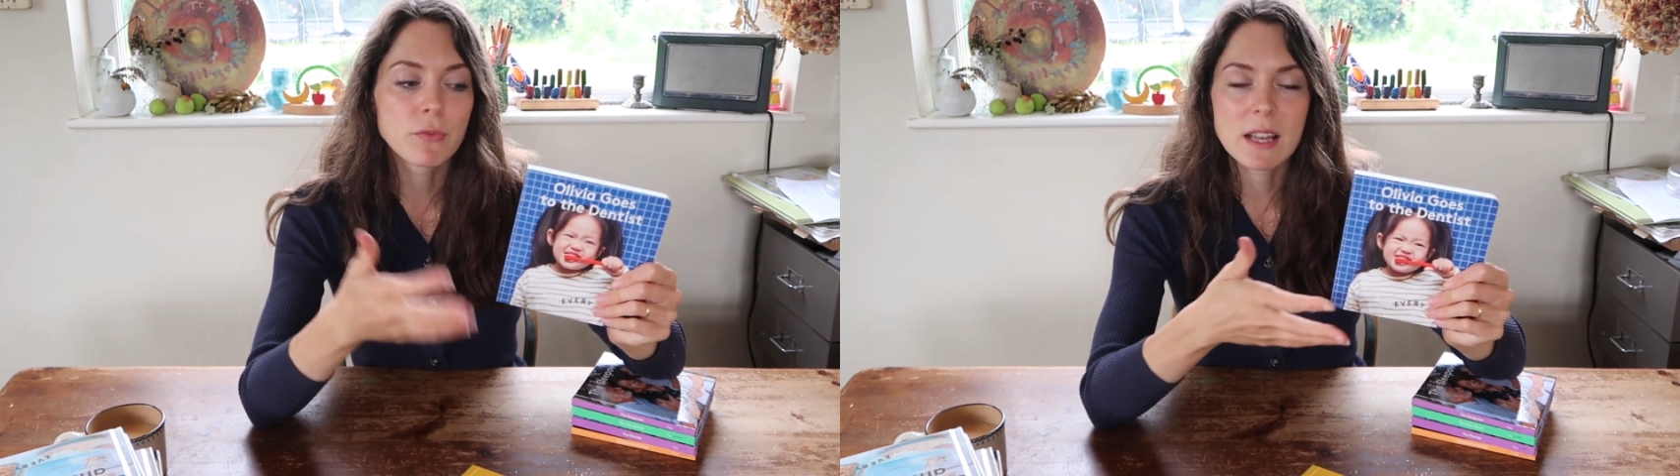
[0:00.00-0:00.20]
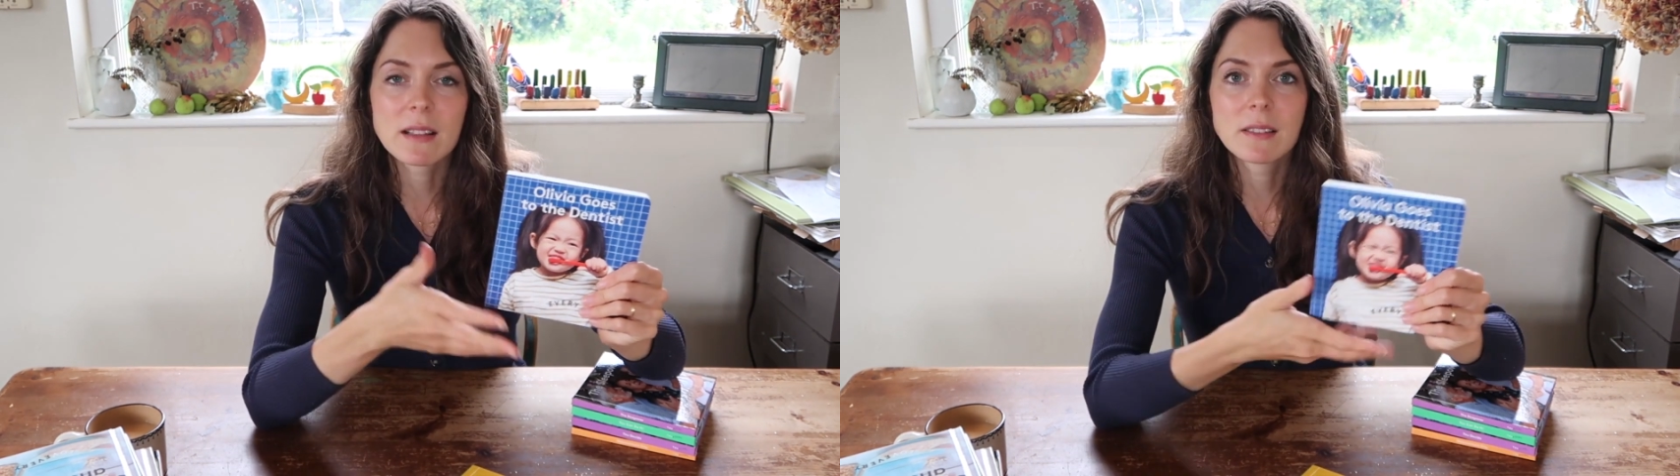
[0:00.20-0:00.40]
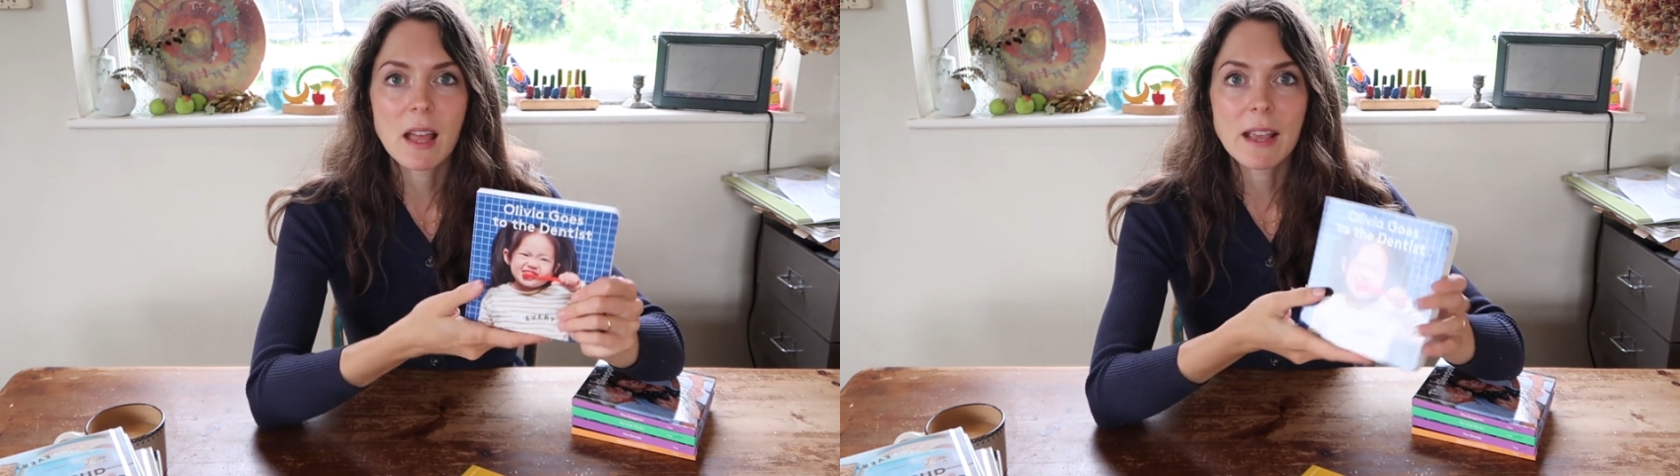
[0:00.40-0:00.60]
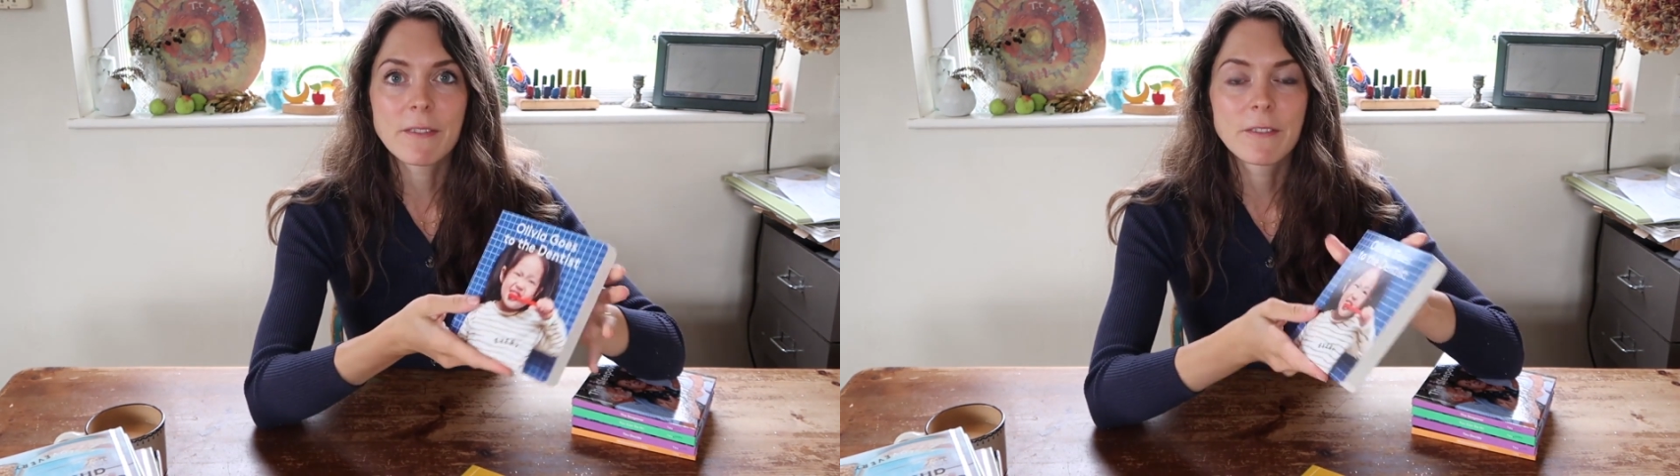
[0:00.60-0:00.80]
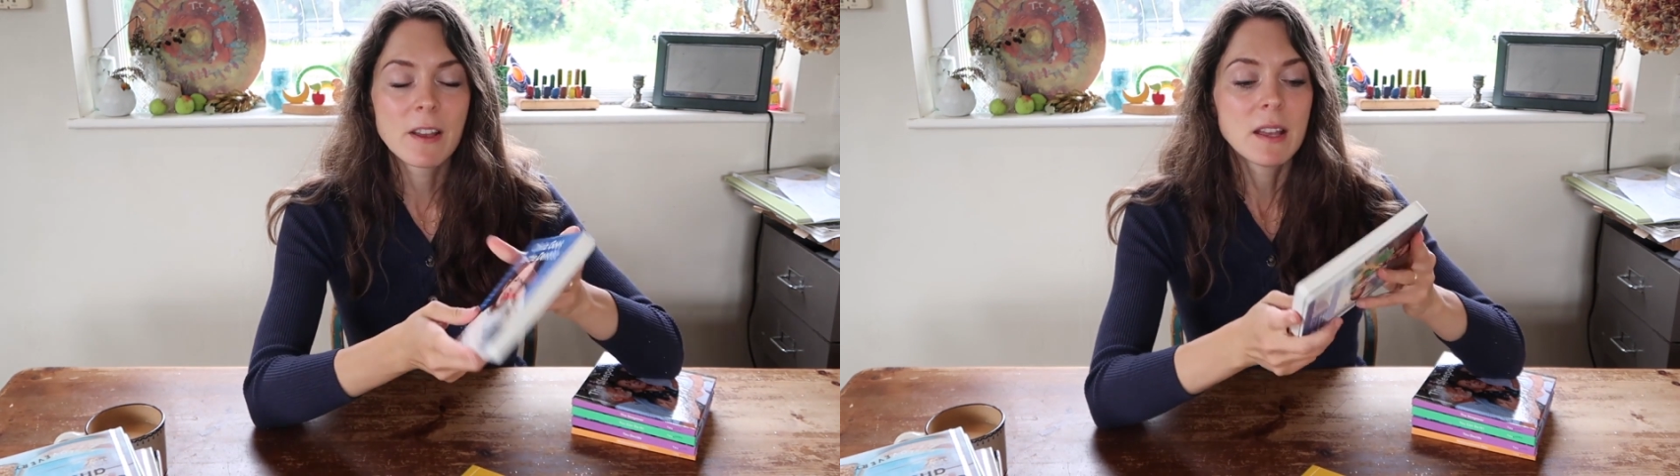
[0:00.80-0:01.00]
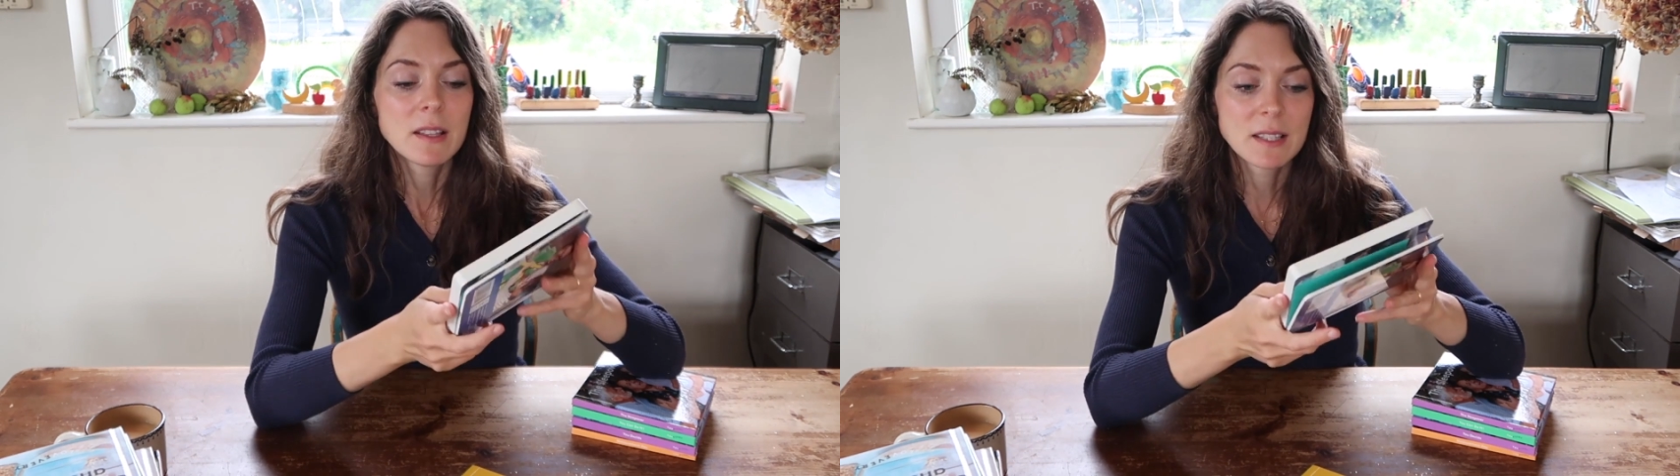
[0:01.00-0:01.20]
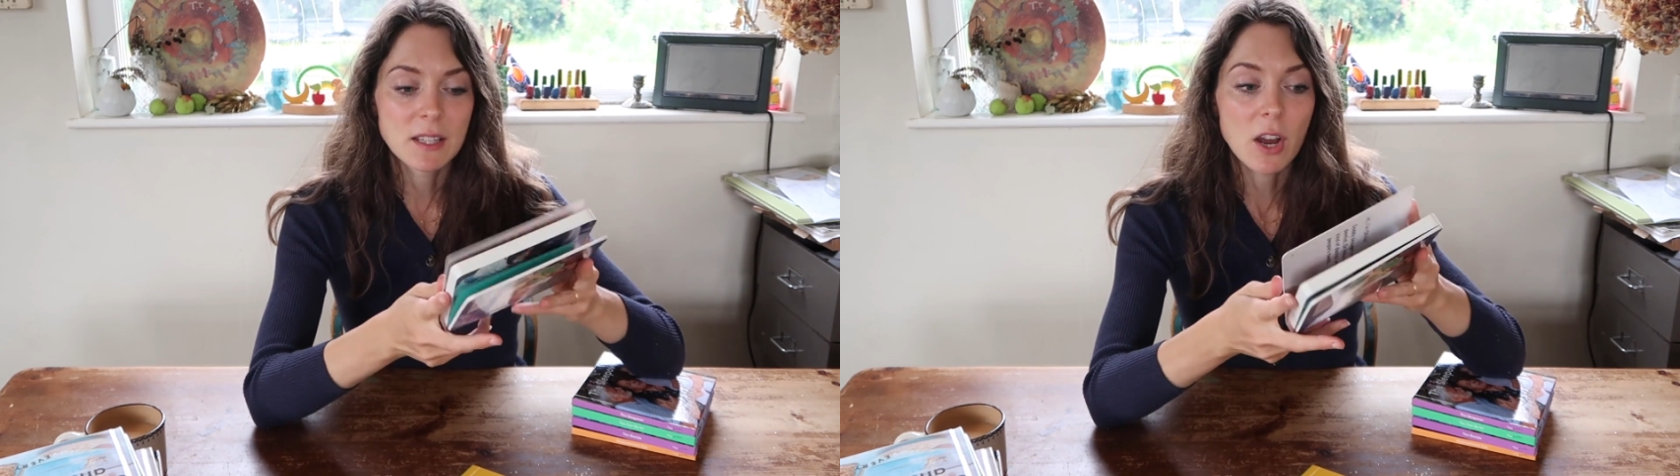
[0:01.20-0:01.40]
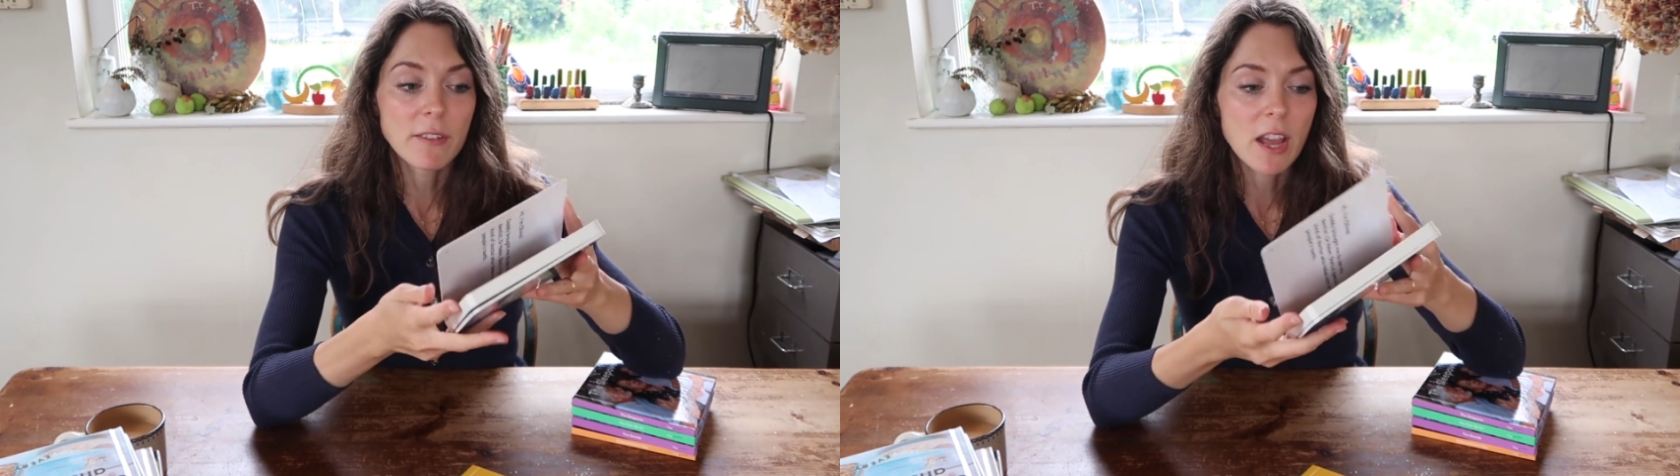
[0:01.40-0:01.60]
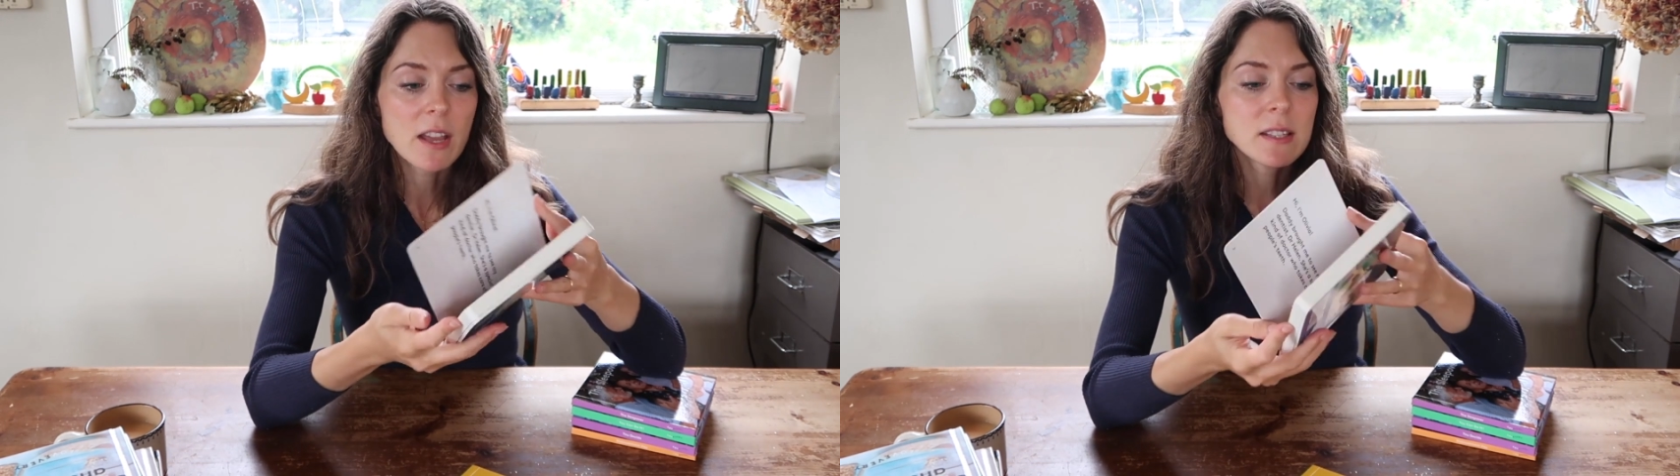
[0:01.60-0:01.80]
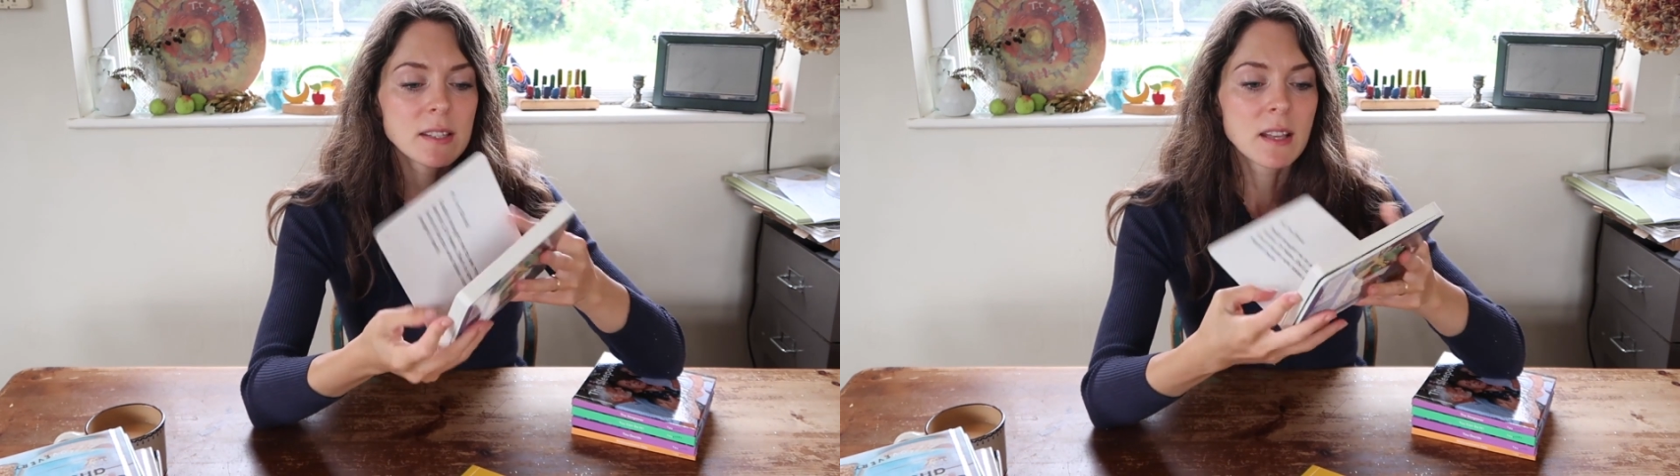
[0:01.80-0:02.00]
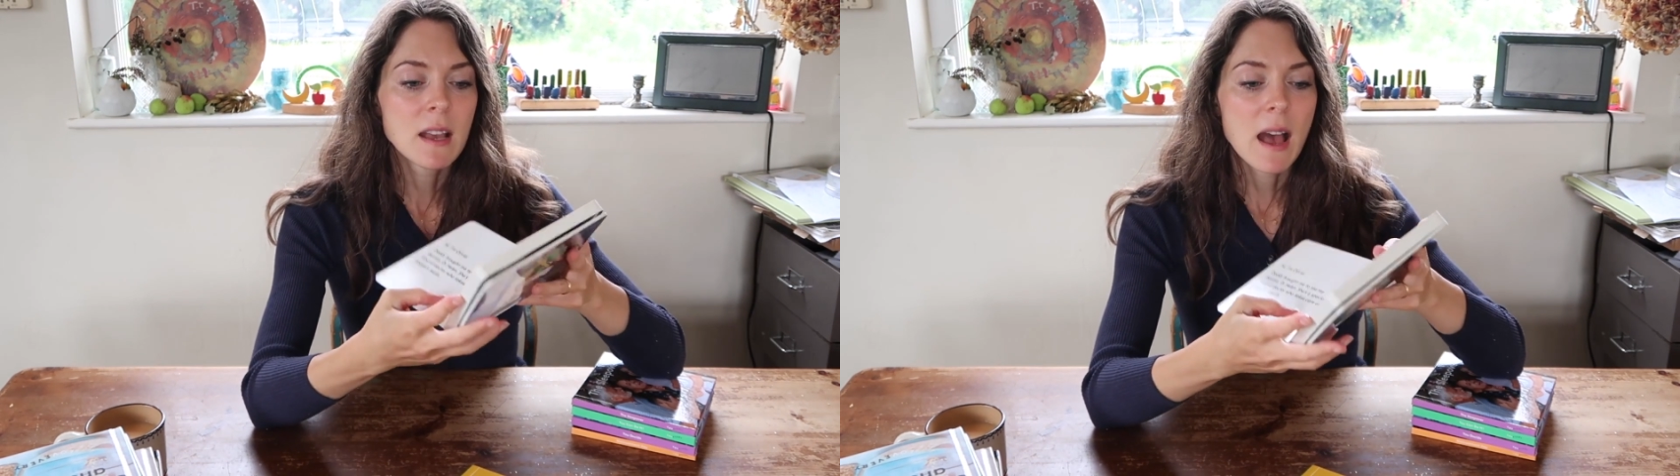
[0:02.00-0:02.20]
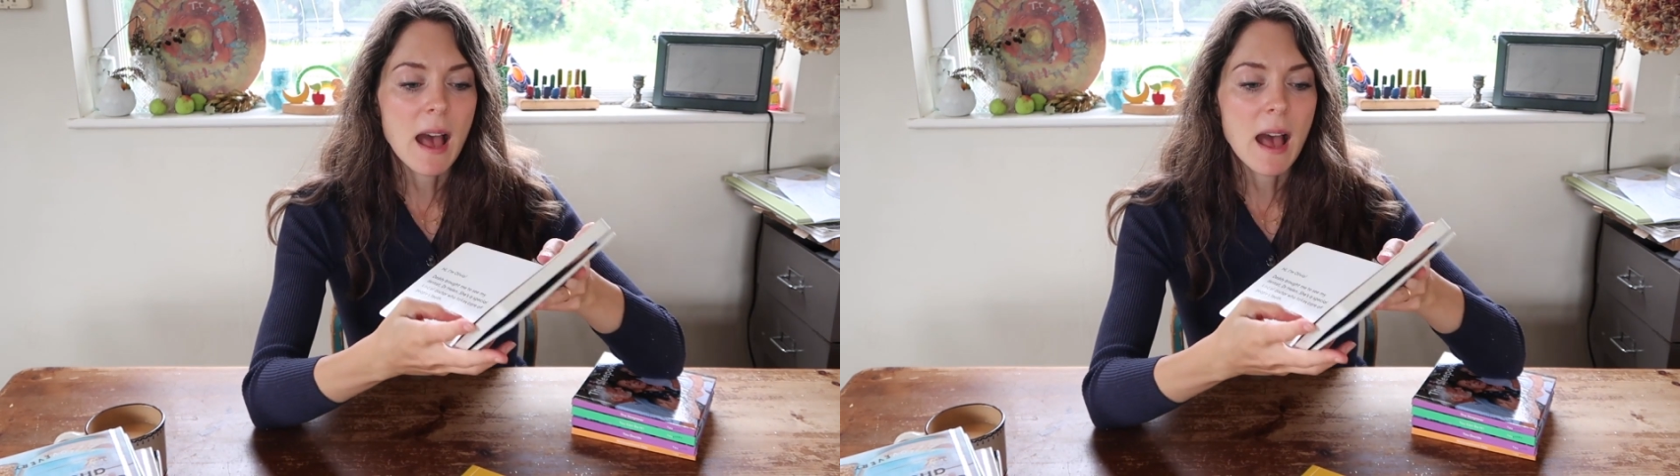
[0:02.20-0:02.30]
real life scenarios.